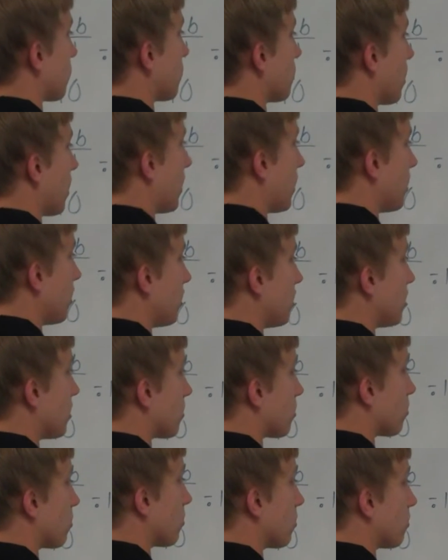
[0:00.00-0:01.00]
it's 9
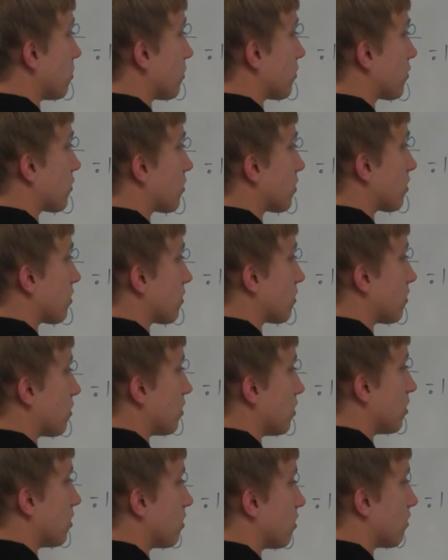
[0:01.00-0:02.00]
equals
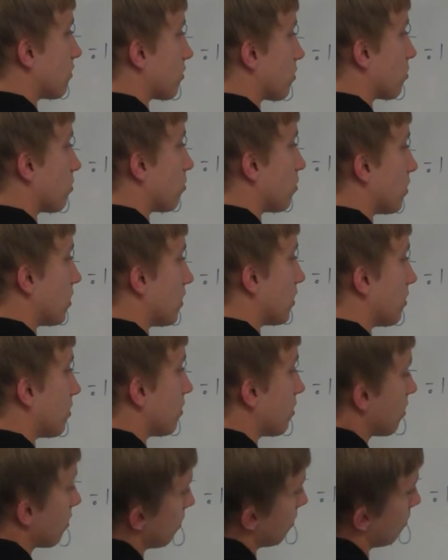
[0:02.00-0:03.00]
c over 1,
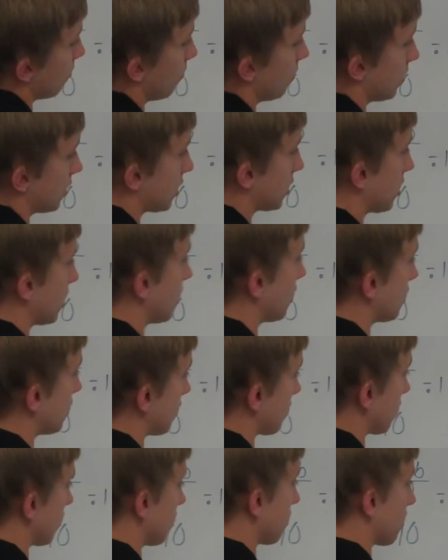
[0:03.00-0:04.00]
which uh,
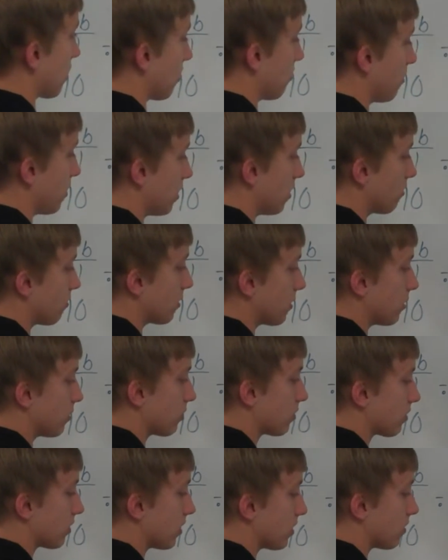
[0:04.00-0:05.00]
just can, can, be
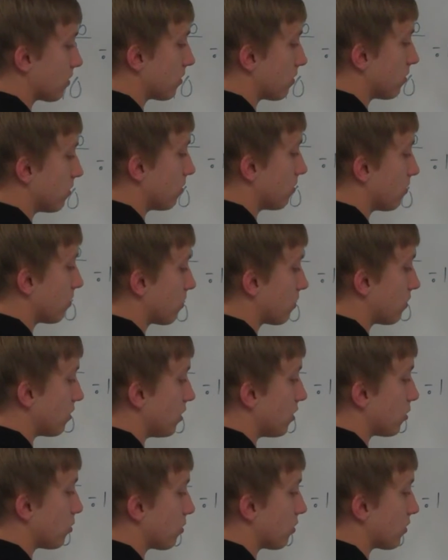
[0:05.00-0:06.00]
reduced down to
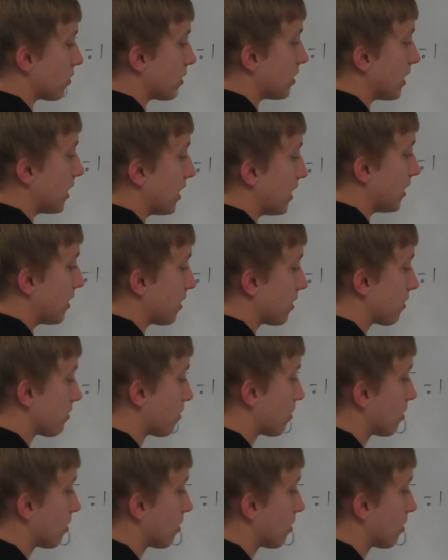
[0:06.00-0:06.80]
c equals 9.